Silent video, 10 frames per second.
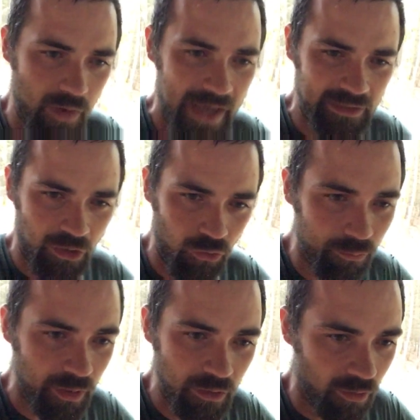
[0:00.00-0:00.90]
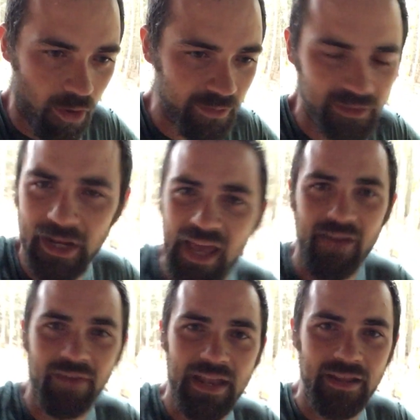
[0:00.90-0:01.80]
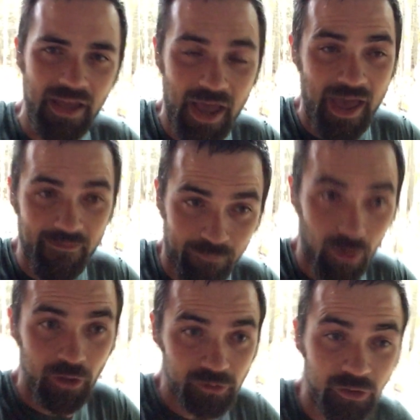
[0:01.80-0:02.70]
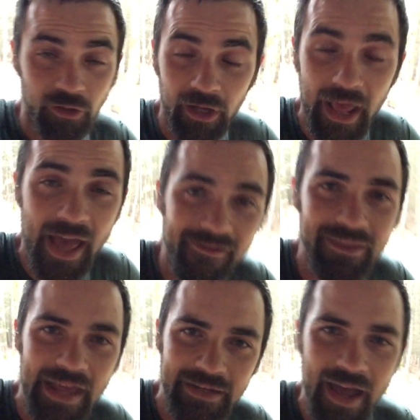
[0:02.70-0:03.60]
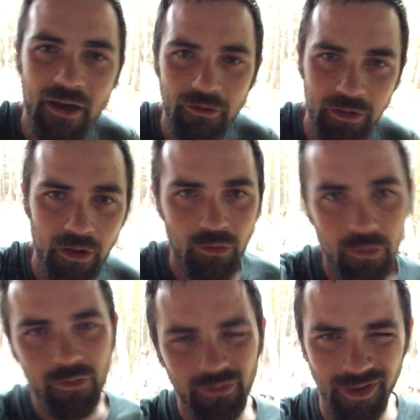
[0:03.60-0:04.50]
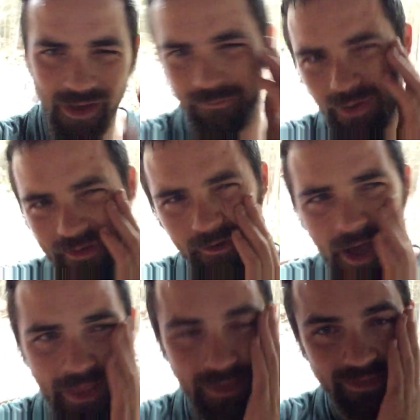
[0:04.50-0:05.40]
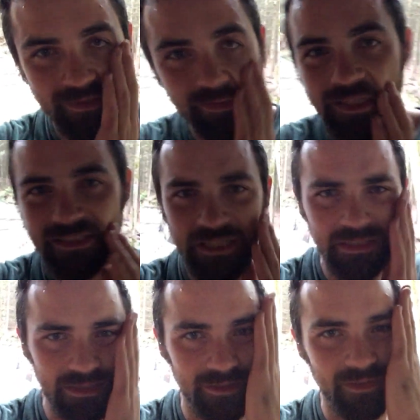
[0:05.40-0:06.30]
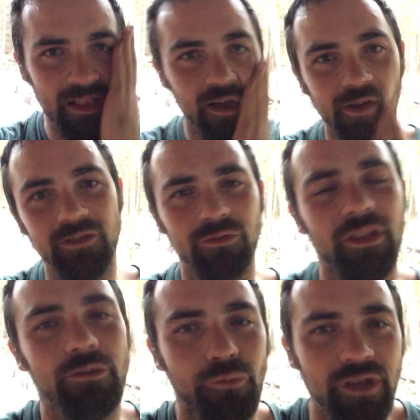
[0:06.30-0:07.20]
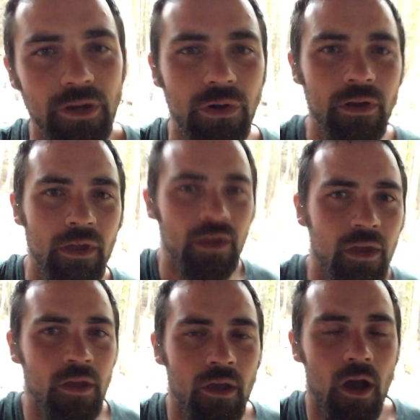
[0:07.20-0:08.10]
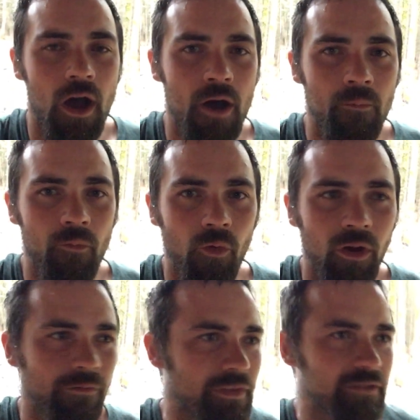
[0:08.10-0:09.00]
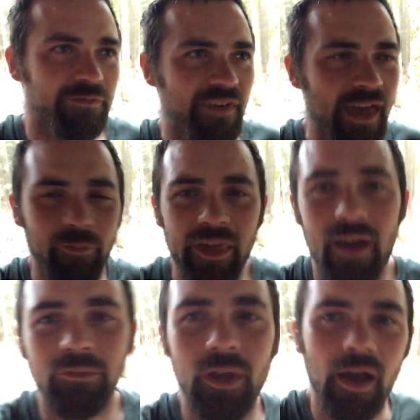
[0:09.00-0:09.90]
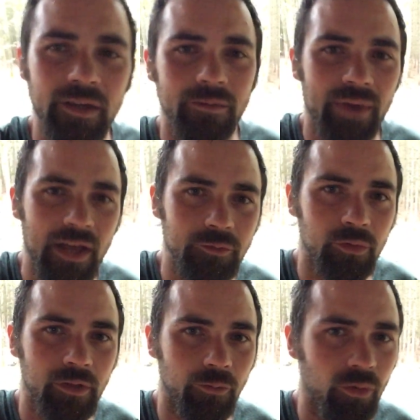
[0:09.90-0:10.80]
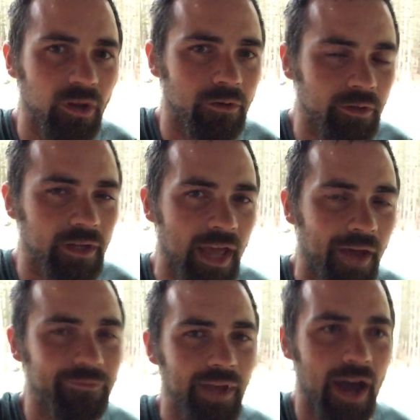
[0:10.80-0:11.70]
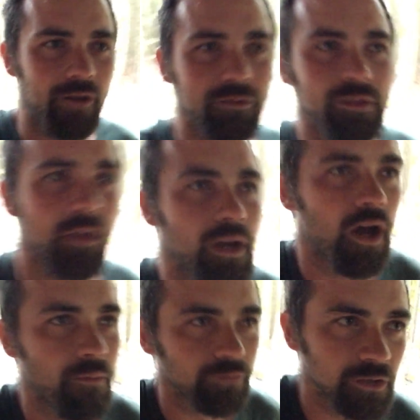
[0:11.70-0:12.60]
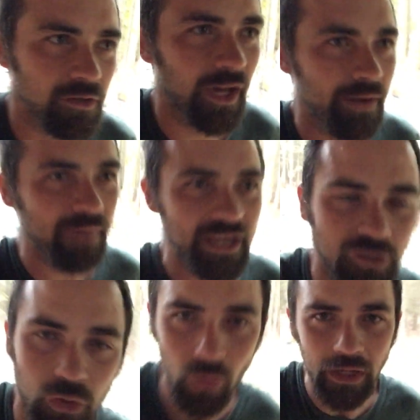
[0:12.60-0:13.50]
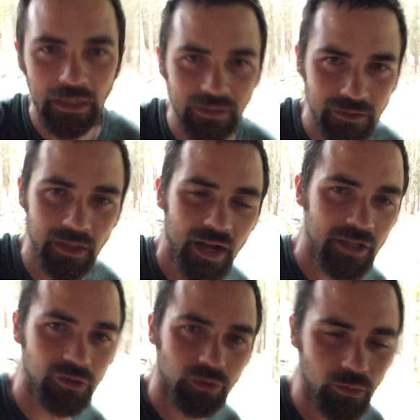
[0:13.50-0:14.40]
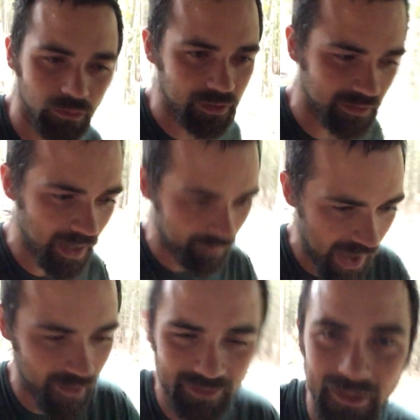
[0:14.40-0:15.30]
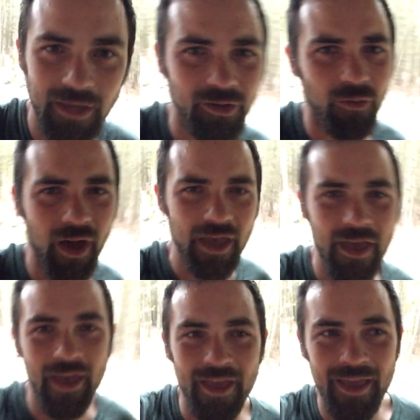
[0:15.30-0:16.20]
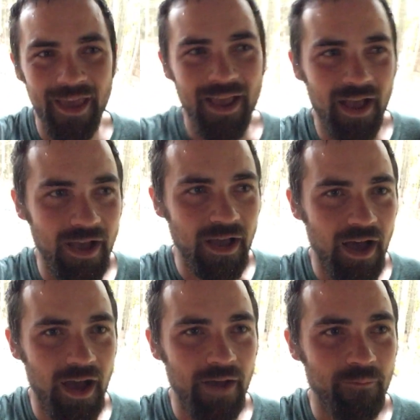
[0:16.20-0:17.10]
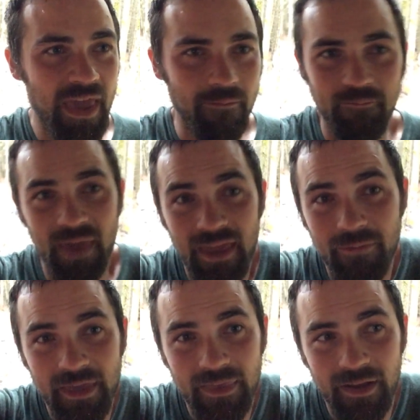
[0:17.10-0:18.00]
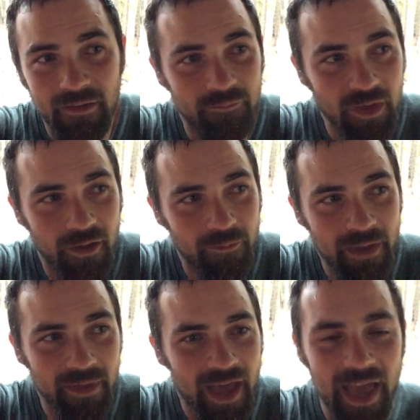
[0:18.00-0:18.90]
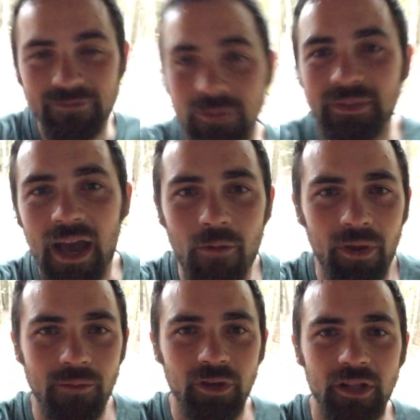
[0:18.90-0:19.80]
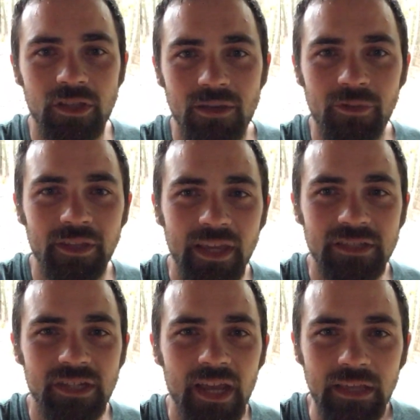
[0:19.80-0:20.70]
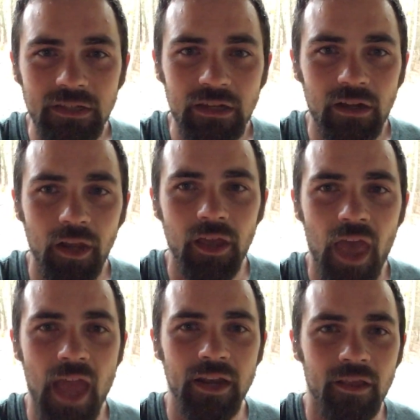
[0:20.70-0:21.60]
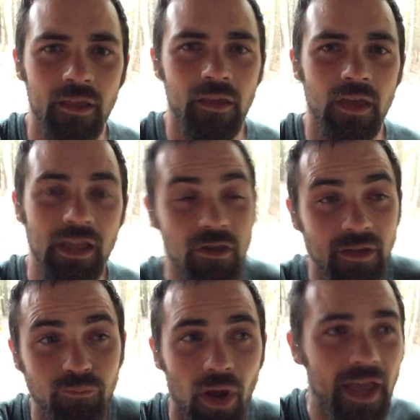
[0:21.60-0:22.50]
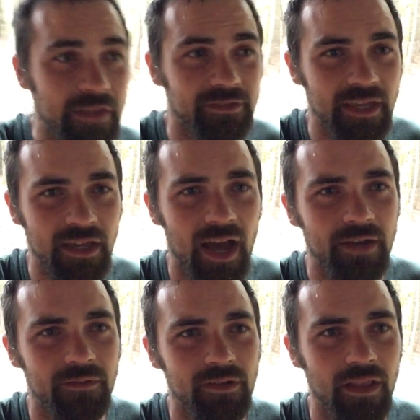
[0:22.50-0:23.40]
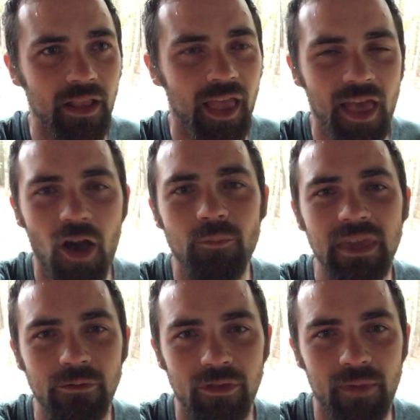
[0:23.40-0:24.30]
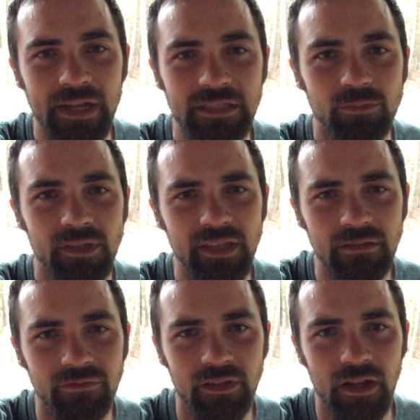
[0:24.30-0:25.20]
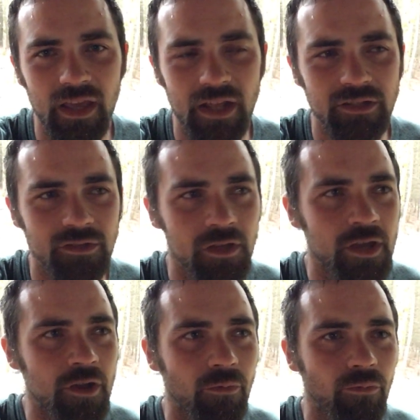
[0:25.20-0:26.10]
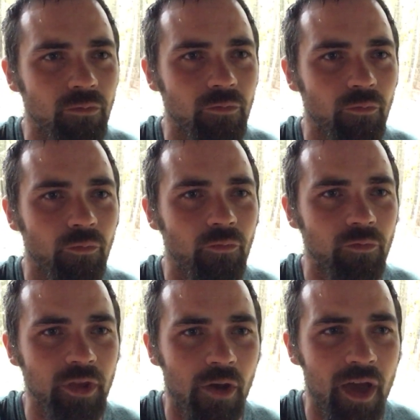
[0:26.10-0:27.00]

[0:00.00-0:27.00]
As a human, you're always going to have that, at first, you're going to have that doubt, you know, of whether or not this Jesus fellow is really real. Or if this family I'm talking about is really real. You're going to have doubts. So you got to make a choice. You got to choose to step out and say, you know what? Maybe there, you know, maybe I have some doubt, but I'm gonna take a chance here. And you can pray and you say, God, help me with my disbelief, and you know,